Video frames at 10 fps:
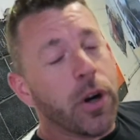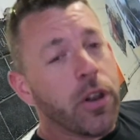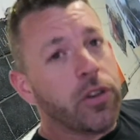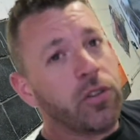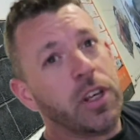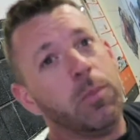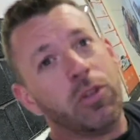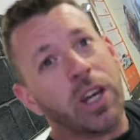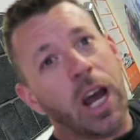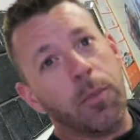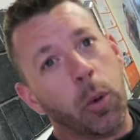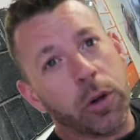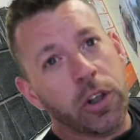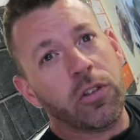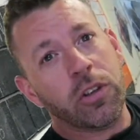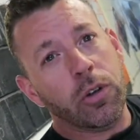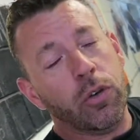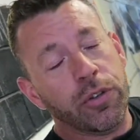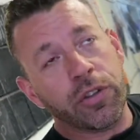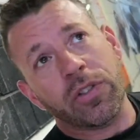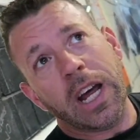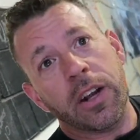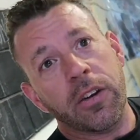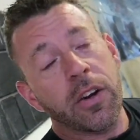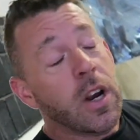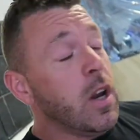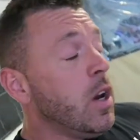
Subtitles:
but at the same time I want you to understand